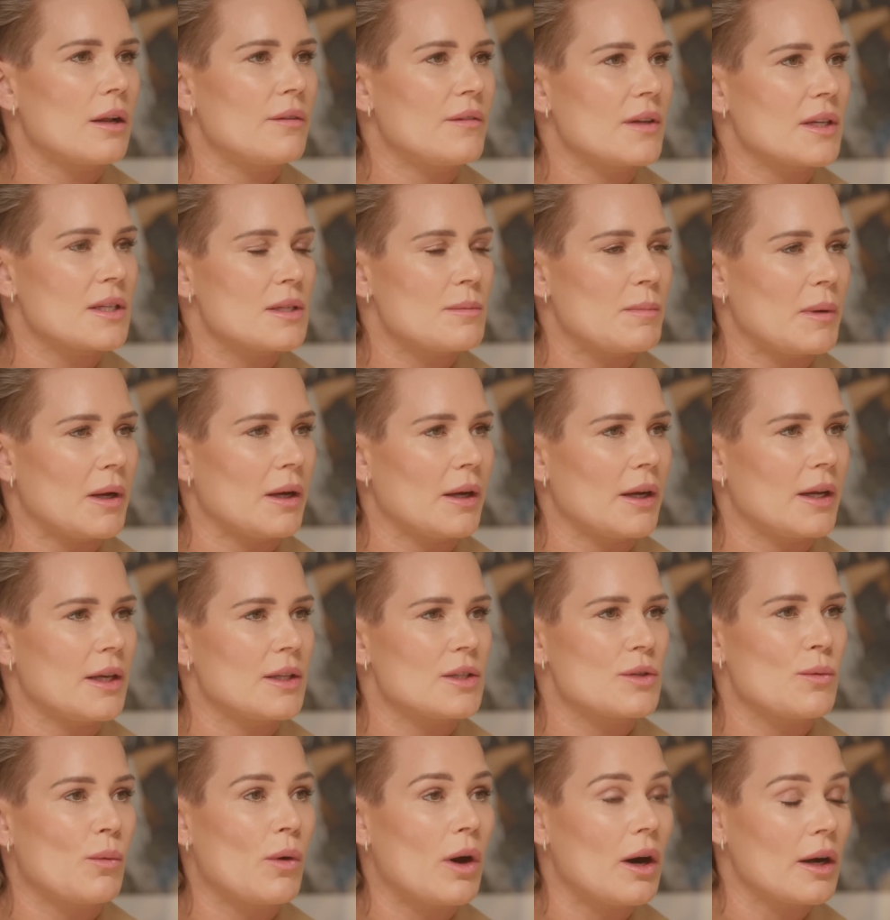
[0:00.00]
of
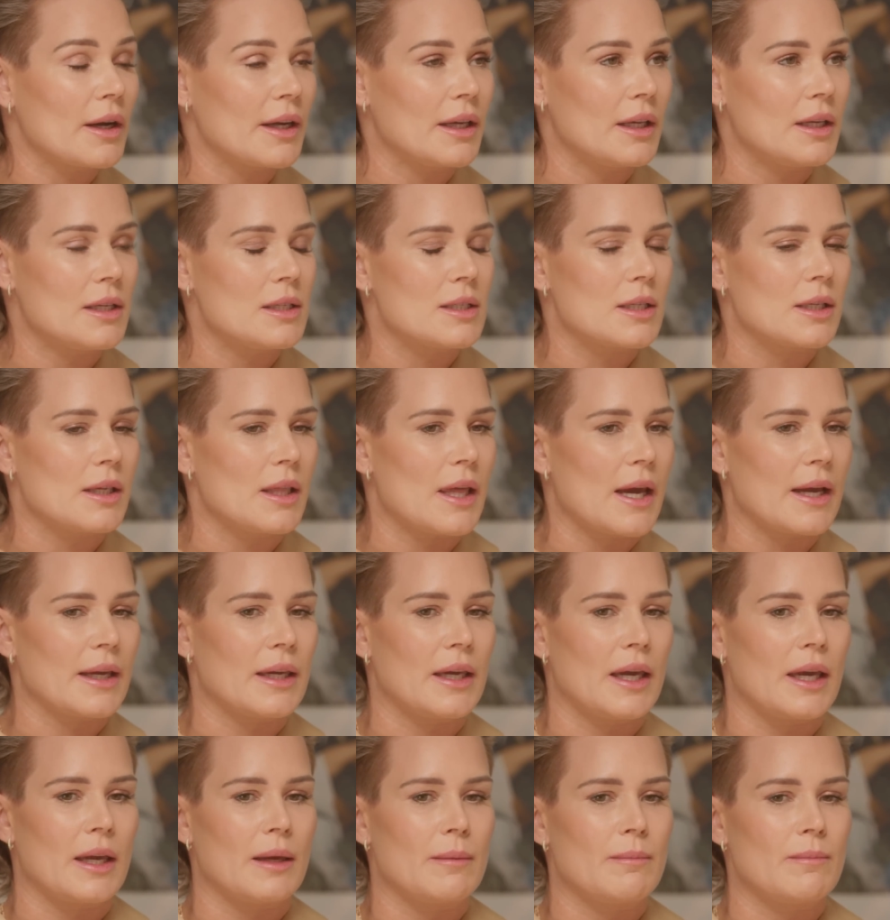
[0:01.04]
experience walking into that
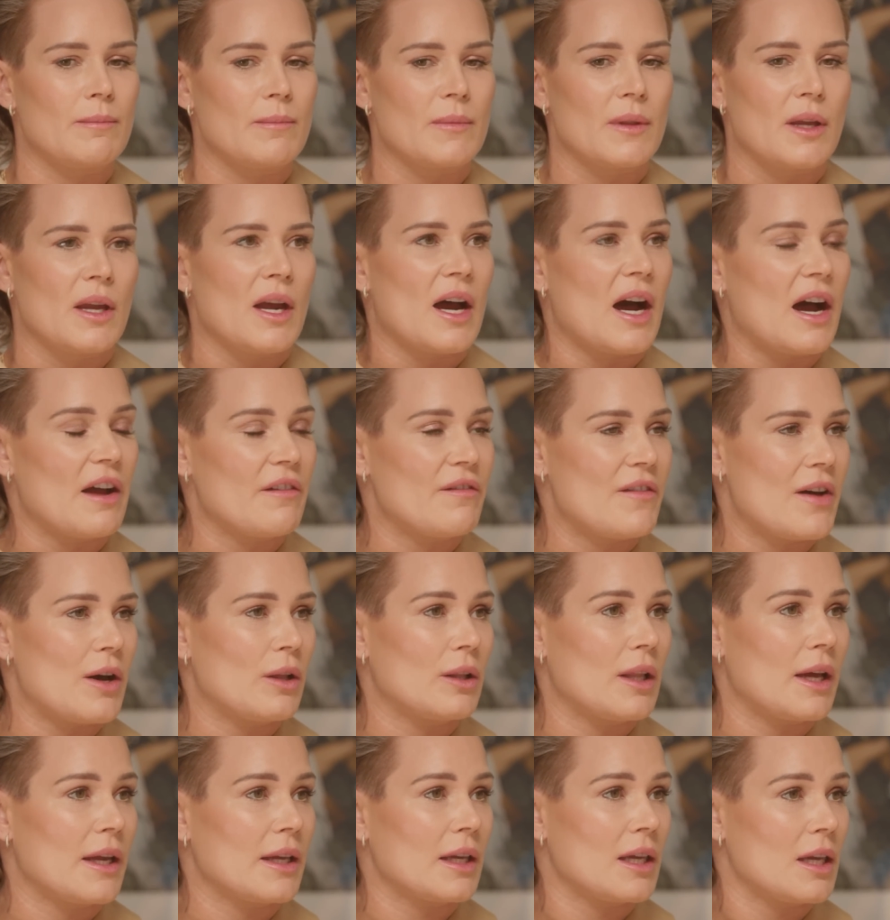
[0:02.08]
game. I felt
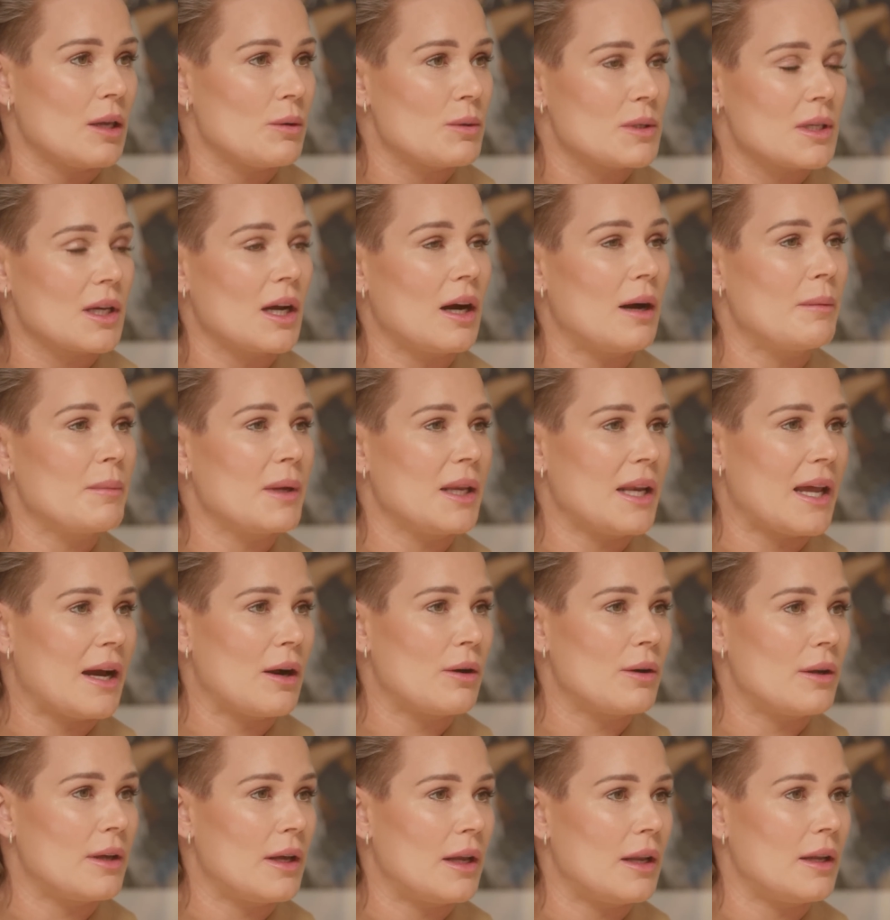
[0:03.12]
like he was coming
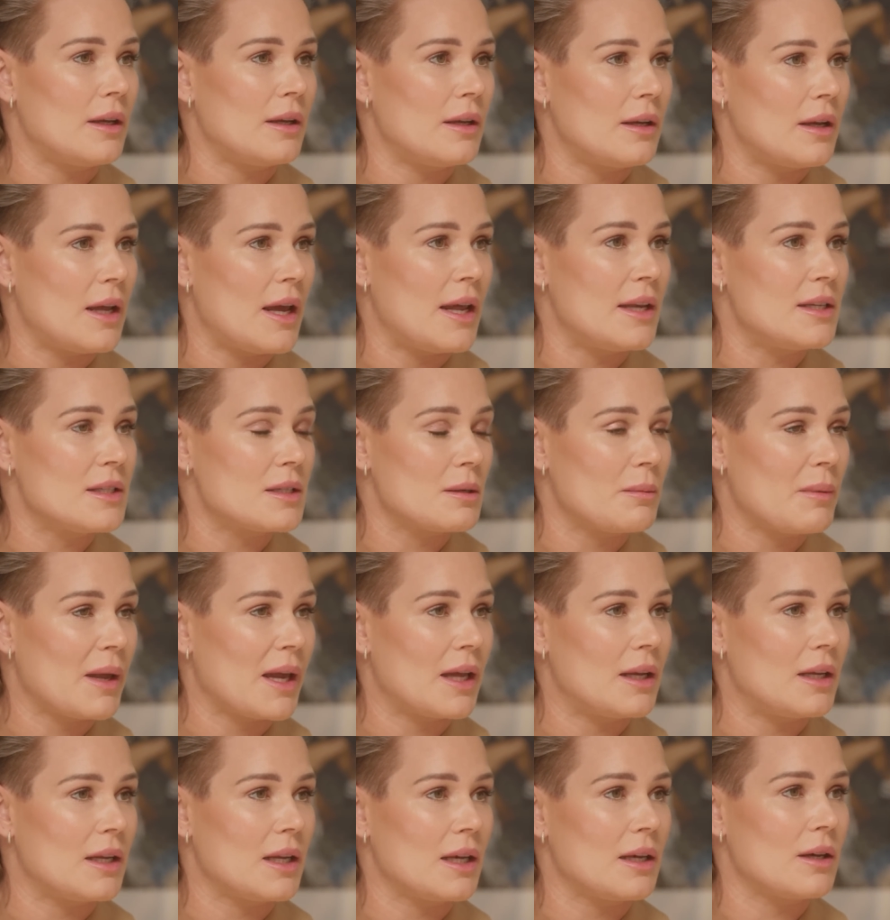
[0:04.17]
out and and
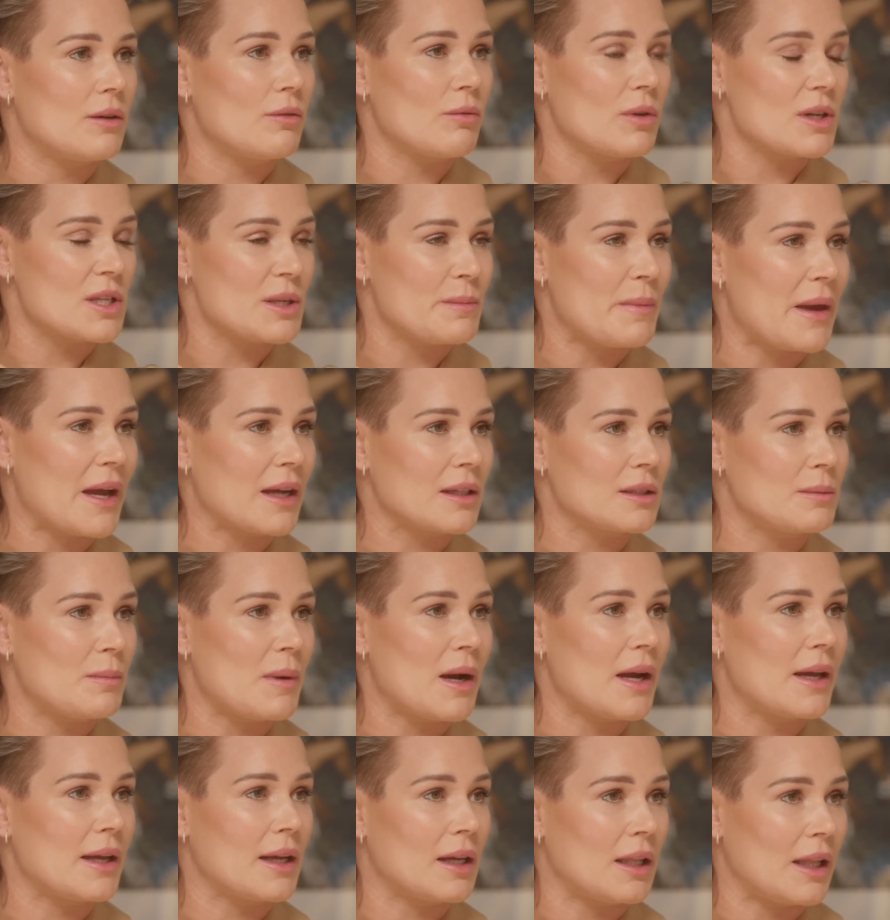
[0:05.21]
demanding respect
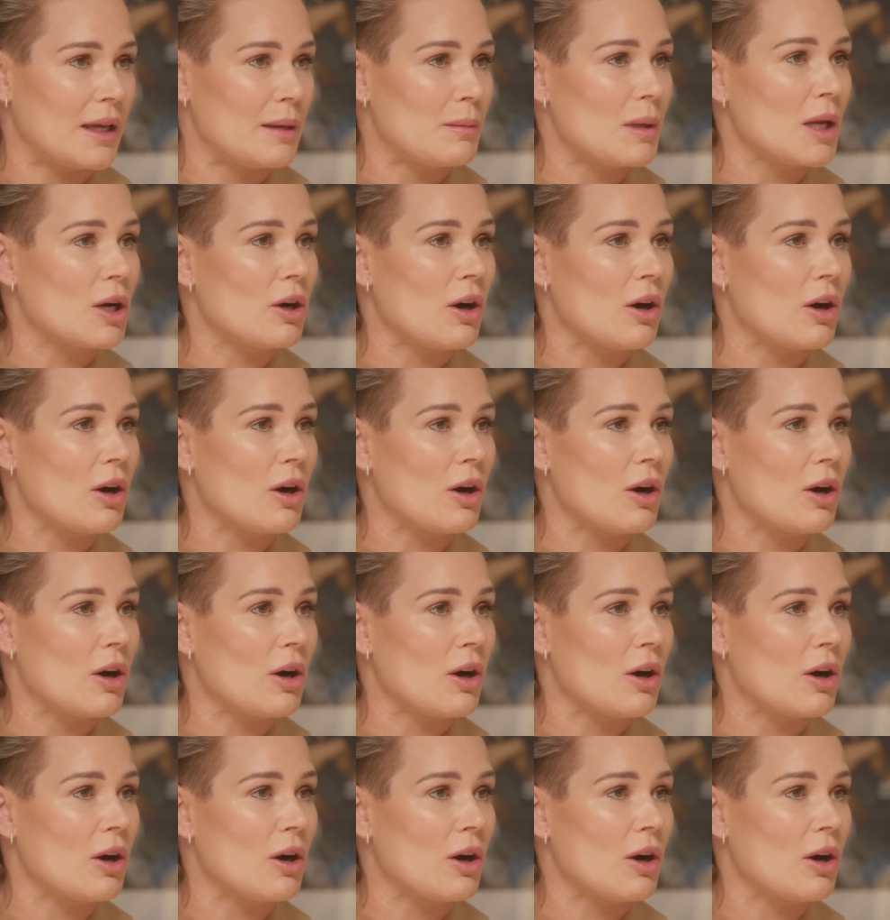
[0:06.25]
by mm-hmm. claiming